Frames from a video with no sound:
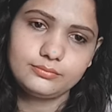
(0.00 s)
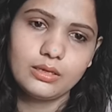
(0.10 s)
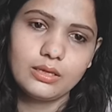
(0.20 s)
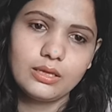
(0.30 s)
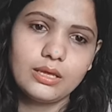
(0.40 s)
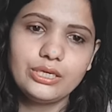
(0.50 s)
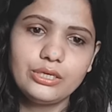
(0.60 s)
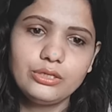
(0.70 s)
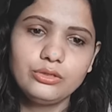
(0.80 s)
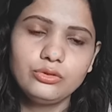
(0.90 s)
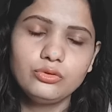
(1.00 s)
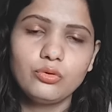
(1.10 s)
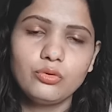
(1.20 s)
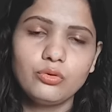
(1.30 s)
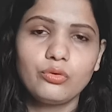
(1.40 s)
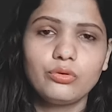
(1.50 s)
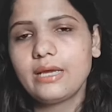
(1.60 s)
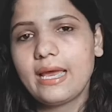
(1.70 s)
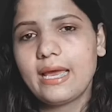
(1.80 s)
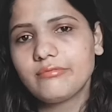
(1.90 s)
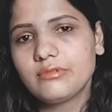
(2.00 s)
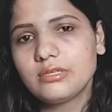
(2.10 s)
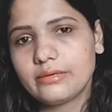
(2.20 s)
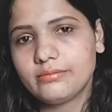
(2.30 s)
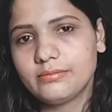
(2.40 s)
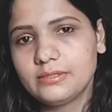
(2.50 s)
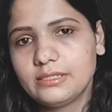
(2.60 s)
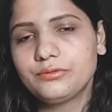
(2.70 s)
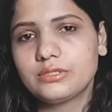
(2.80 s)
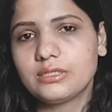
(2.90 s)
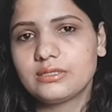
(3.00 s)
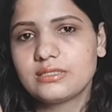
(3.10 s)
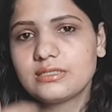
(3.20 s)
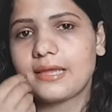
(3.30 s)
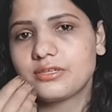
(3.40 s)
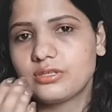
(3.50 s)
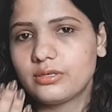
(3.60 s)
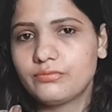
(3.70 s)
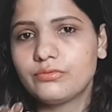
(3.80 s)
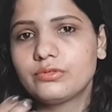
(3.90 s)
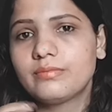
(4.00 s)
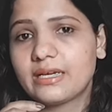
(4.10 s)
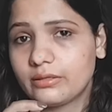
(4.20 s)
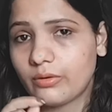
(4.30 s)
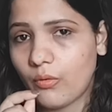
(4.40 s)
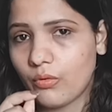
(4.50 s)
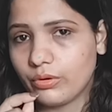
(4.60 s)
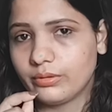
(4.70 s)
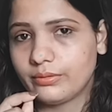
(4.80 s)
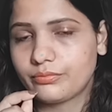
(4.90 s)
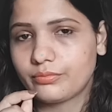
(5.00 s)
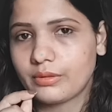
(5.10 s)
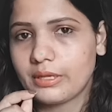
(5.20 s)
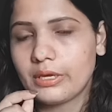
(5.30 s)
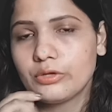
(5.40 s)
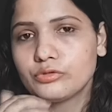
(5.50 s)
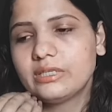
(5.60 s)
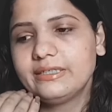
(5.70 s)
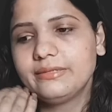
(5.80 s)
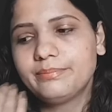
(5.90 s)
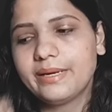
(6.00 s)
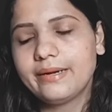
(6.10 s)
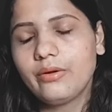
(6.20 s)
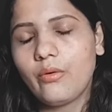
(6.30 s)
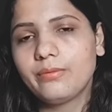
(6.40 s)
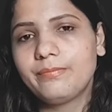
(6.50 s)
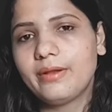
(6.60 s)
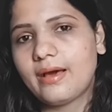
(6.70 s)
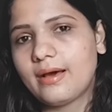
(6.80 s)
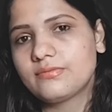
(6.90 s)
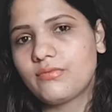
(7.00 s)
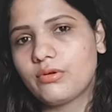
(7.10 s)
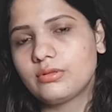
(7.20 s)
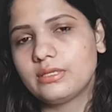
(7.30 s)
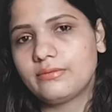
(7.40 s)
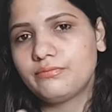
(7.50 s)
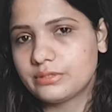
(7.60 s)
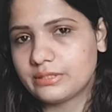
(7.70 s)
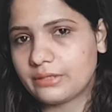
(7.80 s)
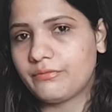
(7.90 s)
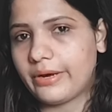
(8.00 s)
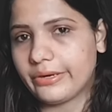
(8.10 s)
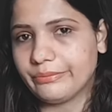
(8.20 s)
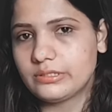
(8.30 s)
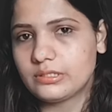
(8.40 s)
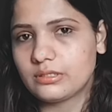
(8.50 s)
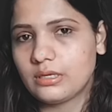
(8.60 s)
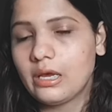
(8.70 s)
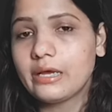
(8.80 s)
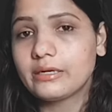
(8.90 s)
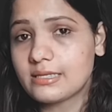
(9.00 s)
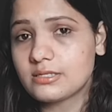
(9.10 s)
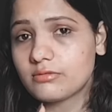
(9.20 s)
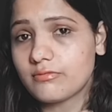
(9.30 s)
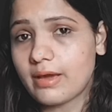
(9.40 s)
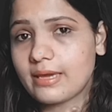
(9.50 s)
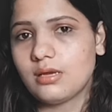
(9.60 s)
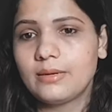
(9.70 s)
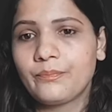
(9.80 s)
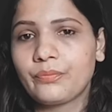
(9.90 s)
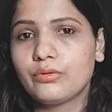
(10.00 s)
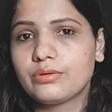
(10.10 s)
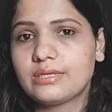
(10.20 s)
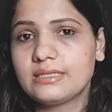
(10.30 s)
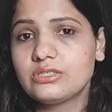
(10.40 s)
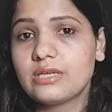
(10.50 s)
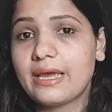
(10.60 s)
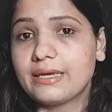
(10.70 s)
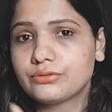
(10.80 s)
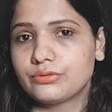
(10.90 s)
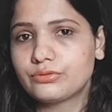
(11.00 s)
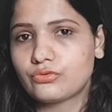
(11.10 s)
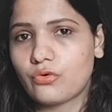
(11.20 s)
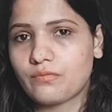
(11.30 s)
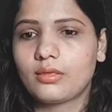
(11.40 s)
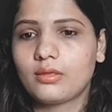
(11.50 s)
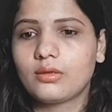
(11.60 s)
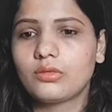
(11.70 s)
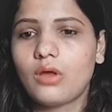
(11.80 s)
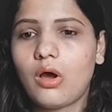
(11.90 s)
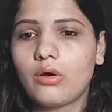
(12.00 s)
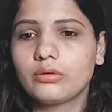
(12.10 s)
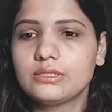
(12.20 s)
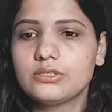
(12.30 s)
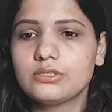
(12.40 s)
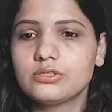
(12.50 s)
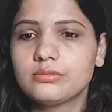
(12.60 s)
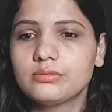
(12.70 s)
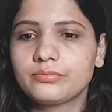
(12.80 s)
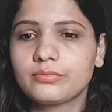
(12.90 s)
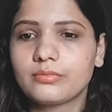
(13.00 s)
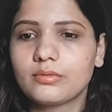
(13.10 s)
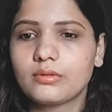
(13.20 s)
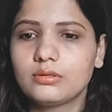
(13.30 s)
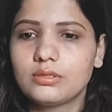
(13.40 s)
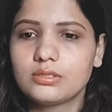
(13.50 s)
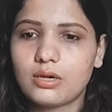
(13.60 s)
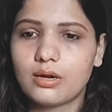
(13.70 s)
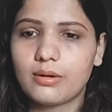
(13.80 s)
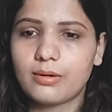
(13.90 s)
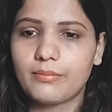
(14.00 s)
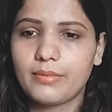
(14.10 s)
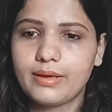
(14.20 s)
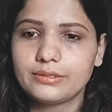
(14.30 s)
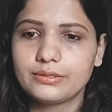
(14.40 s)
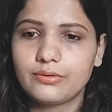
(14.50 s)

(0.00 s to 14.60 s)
They don't have this ability to synthesize their food by their own, so they depend on plants for their food requirements. That's why they are known as heterotrophs. The organism, this term heterotrophs